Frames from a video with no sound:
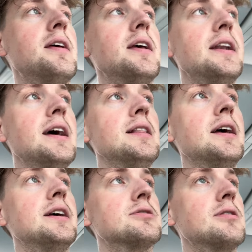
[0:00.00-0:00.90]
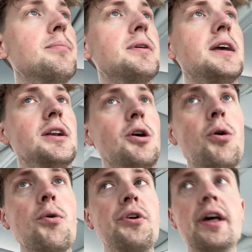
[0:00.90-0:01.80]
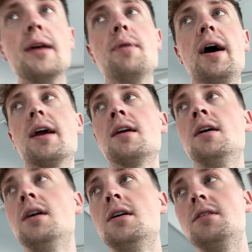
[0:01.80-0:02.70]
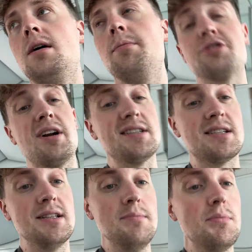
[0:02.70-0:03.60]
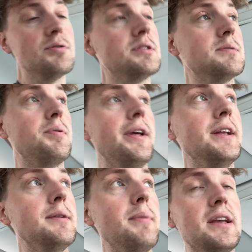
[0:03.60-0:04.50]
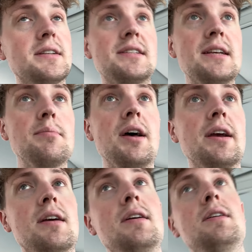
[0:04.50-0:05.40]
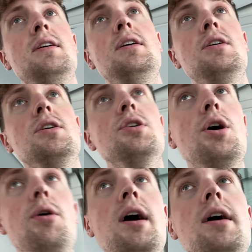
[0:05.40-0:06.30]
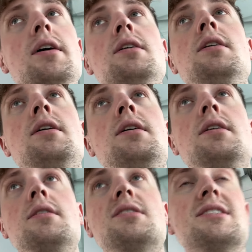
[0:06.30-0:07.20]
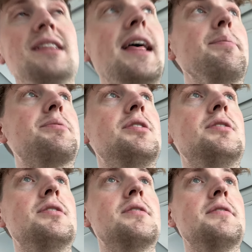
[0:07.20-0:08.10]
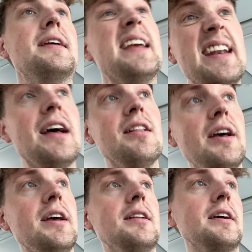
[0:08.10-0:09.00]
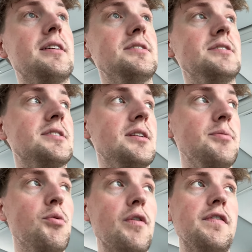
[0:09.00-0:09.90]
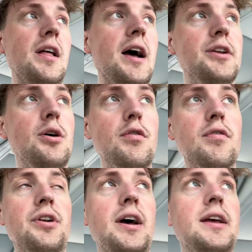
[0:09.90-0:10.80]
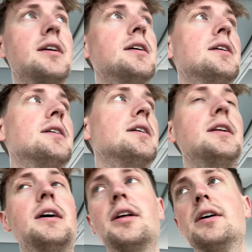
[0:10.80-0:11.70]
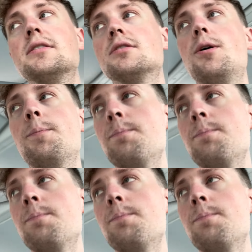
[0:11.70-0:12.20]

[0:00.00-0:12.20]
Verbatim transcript: in L A. So I'm getting a whole day back. I'm gonna try to sleep most of this plane to make it seem like, you know, I slept in L A, like, because it's gonna be, we're flying overnight in L A. So